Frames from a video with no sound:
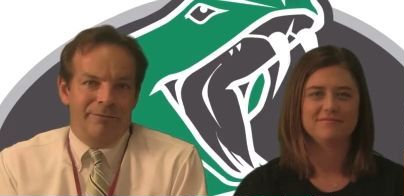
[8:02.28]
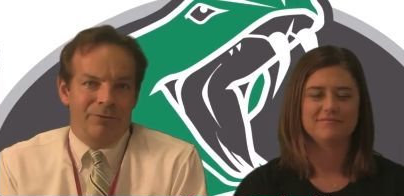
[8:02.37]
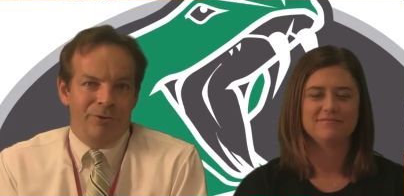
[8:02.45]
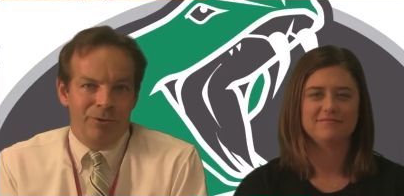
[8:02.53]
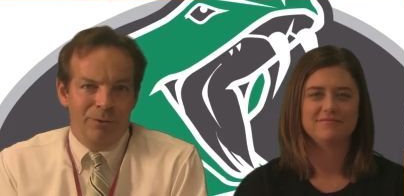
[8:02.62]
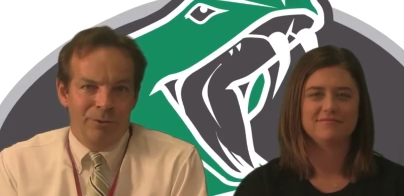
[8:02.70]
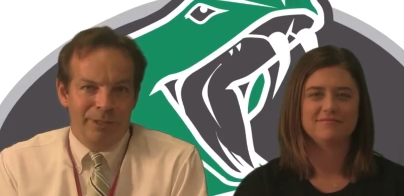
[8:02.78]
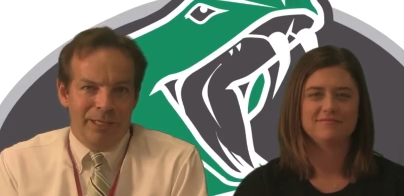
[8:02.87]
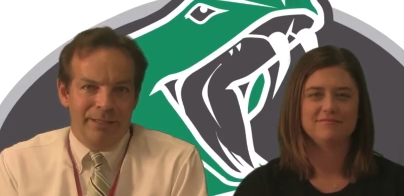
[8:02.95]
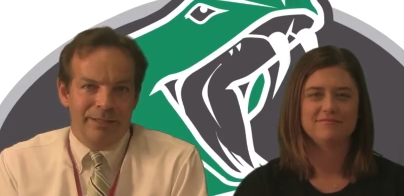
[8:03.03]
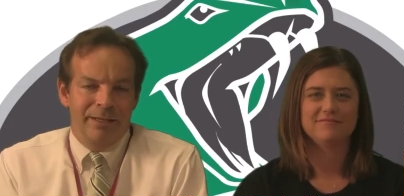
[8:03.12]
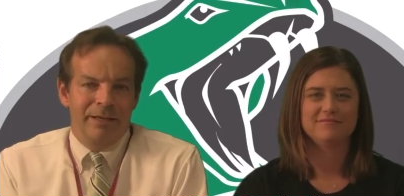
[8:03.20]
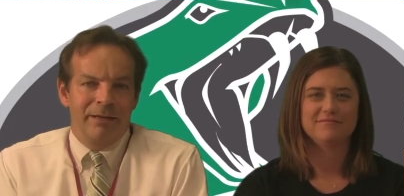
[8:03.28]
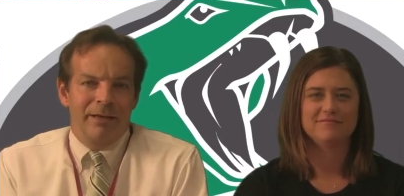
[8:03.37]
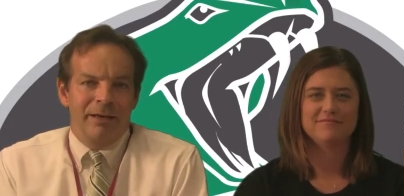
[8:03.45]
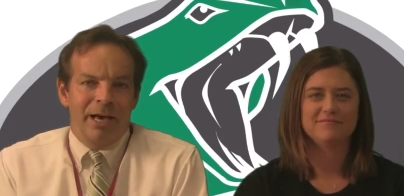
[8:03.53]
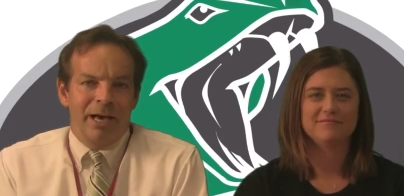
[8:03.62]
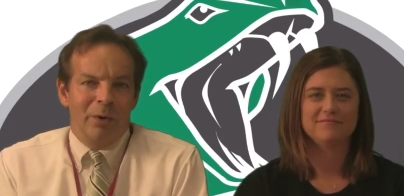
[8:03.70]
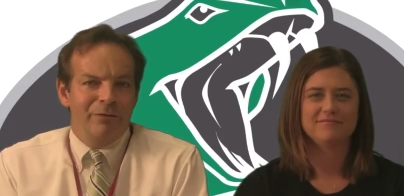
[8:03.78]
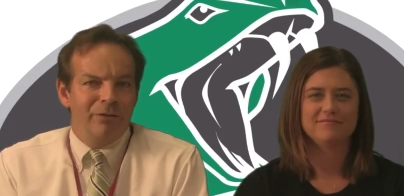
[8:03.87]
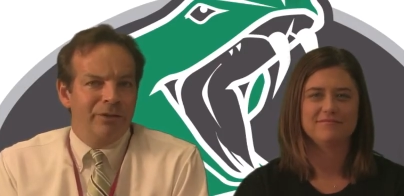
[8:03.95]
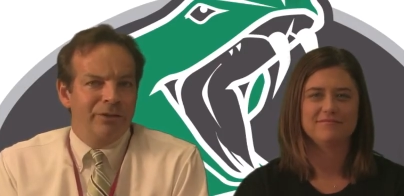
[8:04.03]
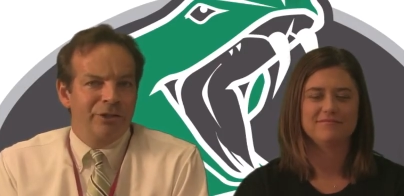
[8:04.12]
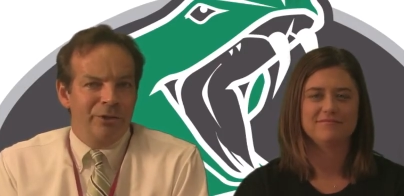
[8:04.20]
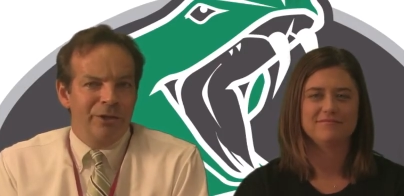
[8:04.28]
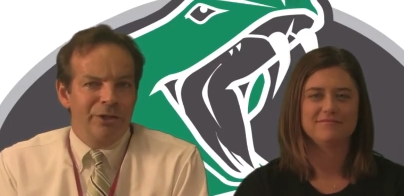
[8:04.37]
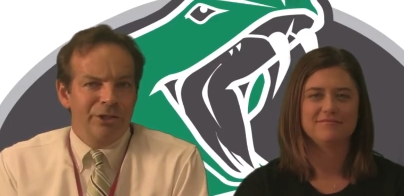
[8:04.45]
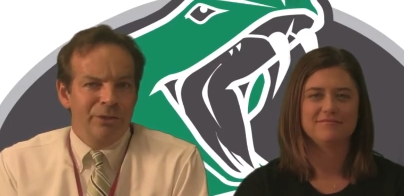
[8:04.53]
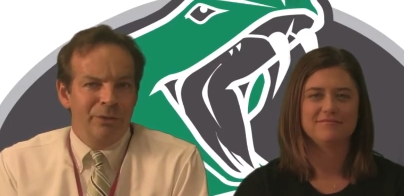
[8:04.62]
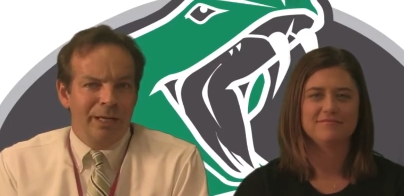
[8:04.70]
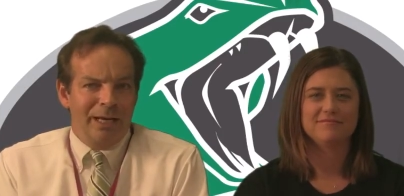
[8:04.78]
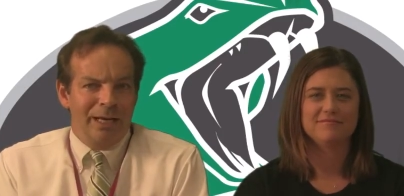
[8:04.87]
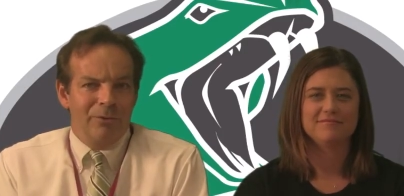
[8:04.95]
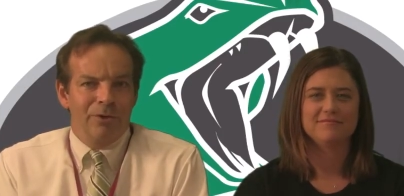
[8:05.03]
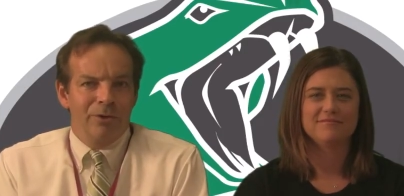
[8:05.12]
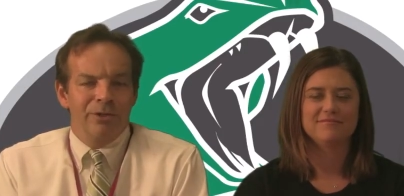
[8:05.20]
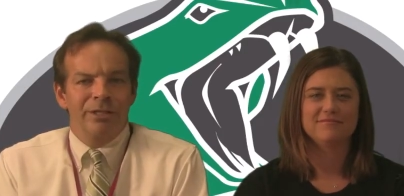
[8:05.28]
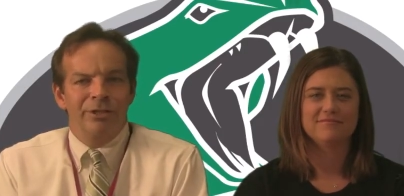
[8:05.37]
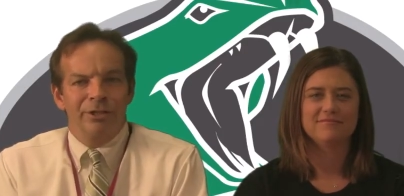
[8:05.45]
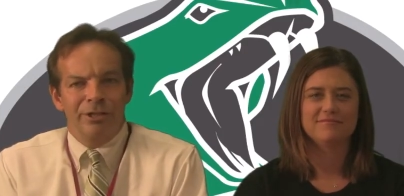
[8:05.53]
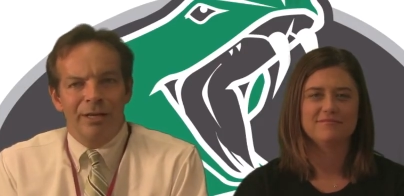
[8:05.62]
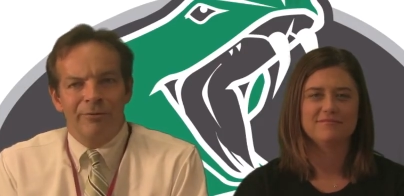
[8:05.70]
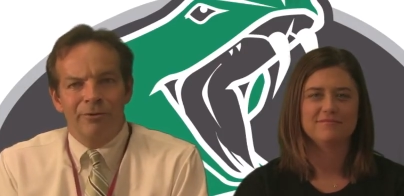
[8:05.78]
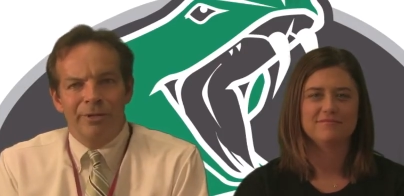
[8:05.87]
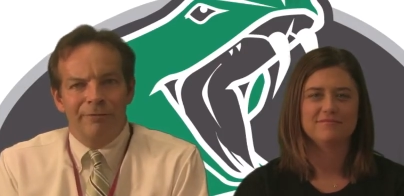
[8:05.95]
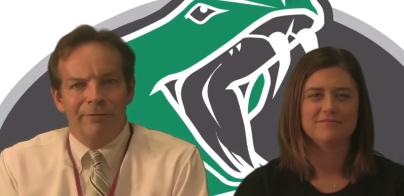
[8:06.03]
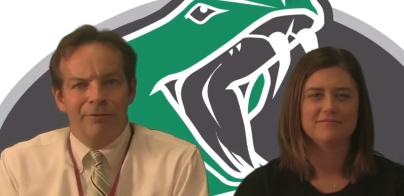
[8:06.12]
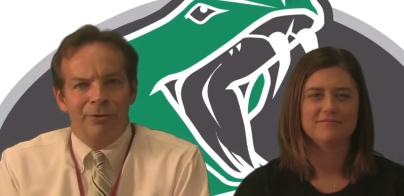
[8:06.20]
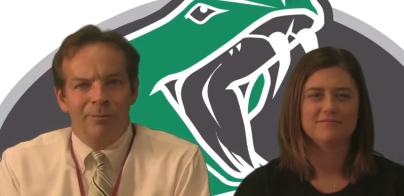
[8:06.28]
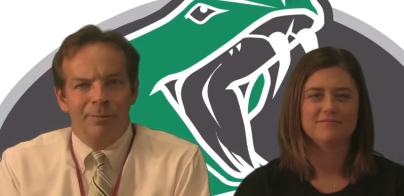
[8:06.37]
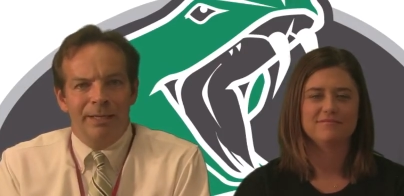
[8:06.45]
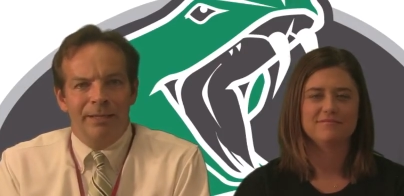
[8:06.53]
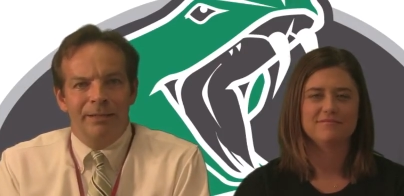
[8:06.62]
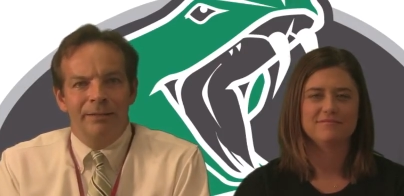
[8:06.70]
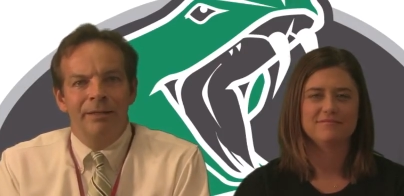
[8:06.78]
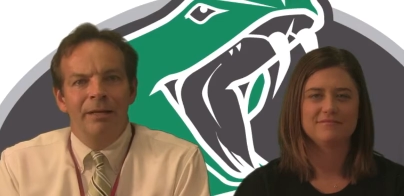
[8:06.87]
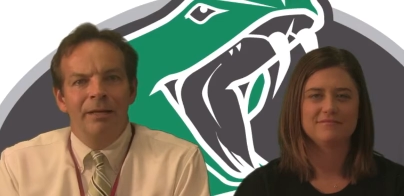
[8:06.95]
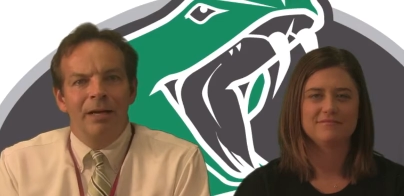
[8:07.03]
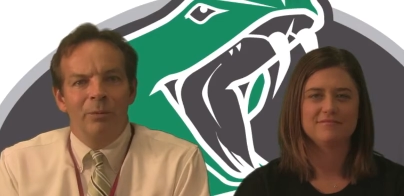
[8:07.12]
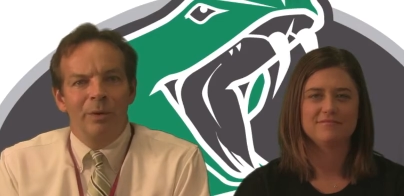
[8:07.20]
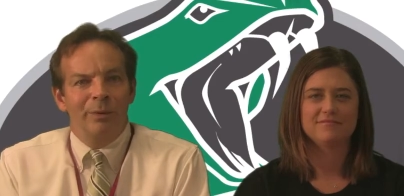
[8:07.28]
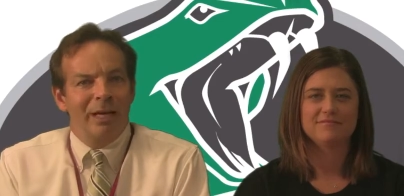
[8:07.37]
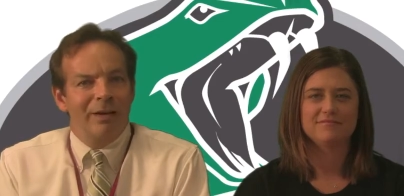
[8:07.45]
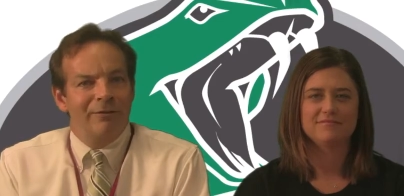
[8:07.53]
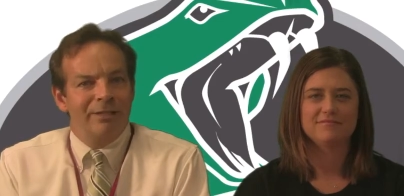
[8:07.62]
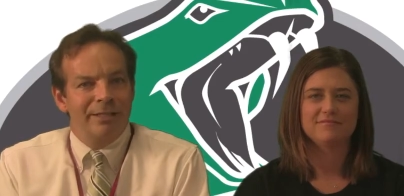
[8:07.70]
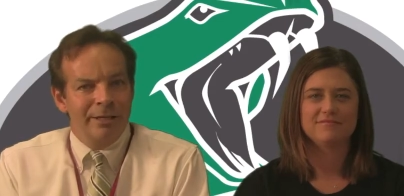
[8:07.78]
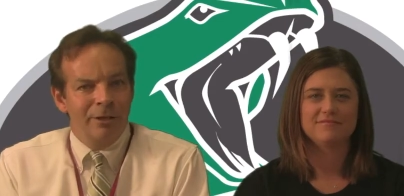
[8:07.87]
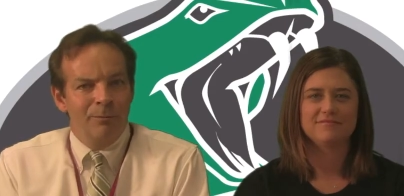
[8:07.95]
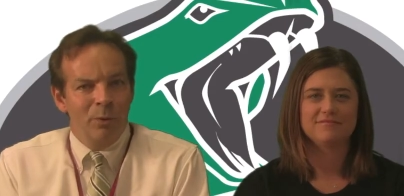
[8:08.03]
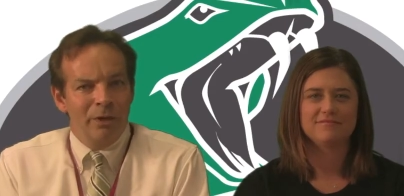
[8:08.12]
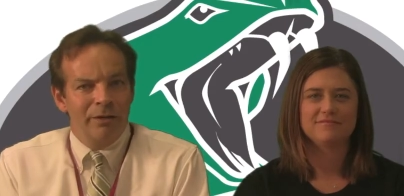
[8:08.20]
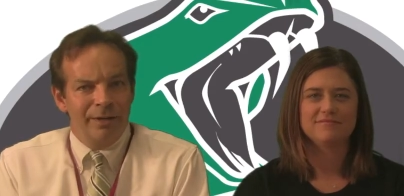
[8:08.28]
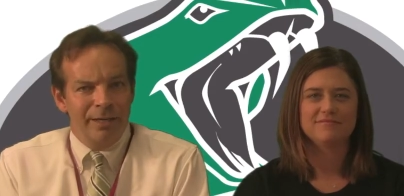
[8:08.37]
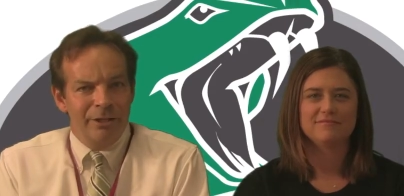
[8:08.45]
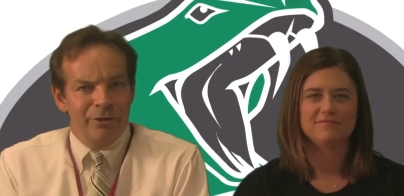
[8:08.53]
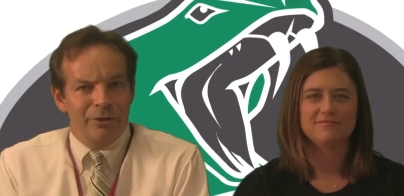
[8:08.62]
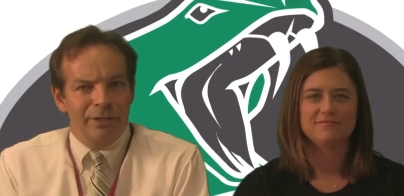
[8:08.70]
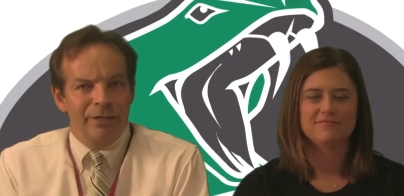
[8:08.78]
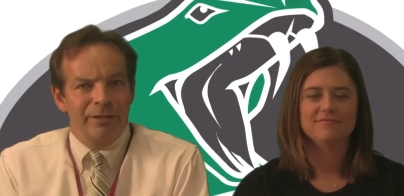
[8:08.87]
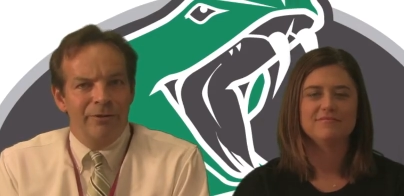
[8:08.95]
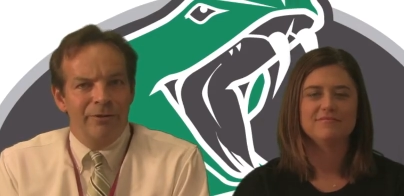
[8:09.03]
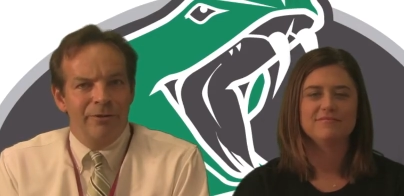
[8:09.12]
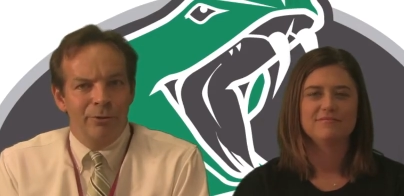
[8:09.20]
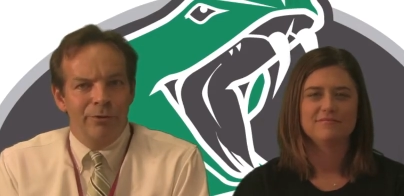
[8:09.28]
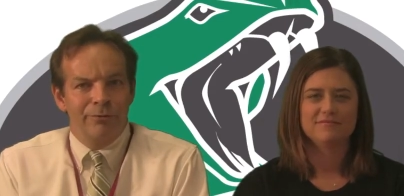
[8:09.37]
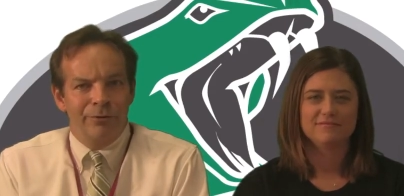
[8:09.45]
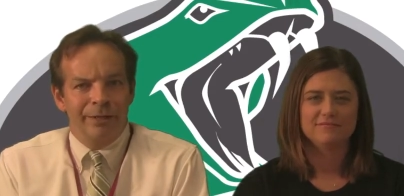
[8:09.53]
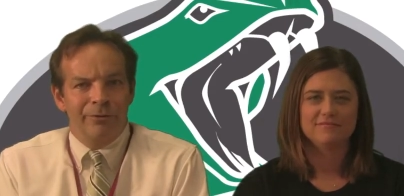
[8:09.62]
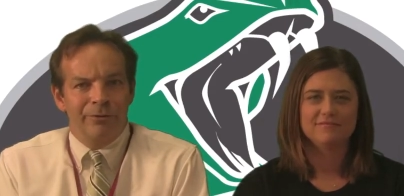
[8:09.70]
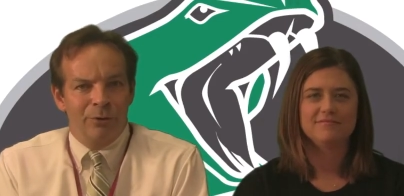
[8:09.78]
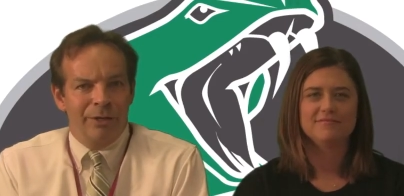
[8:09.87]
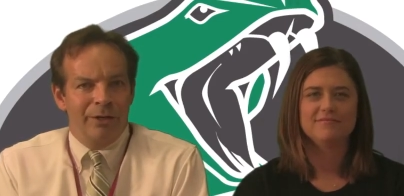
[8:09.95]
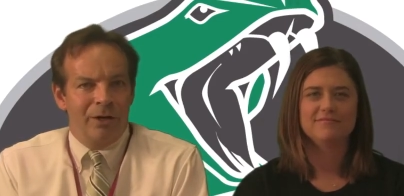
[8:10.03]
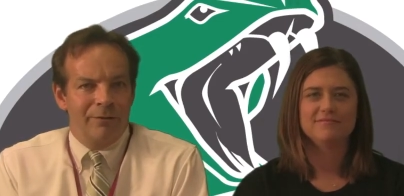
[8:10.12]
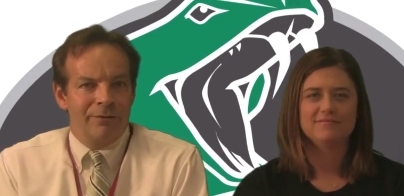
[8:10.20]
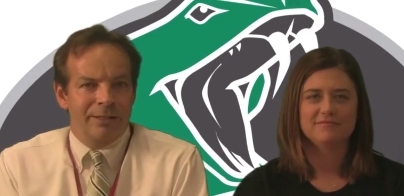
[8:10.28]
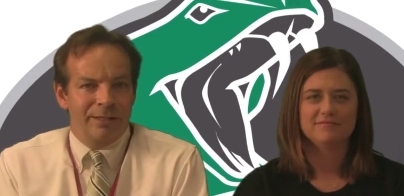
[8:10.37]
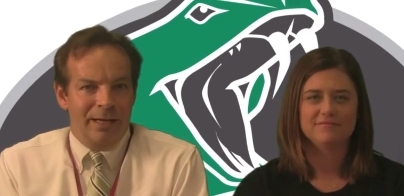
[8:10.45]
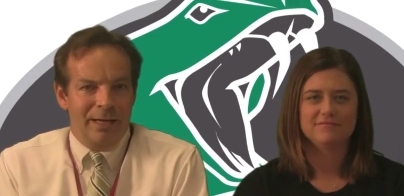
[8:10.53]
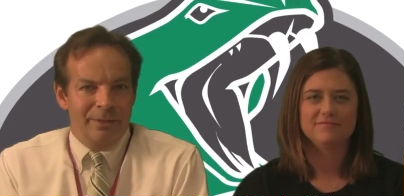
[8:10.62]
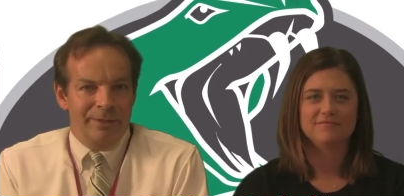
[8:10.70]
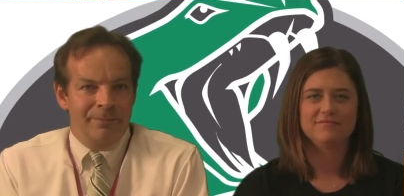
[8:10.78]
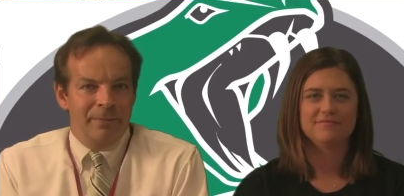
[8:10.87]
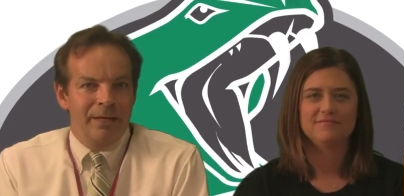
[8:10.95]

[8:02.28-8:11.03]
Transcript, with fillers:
Speaker 1: for school days. However, during school hours and just after that first bell, we will have a single point of entry through the front, front office lobby.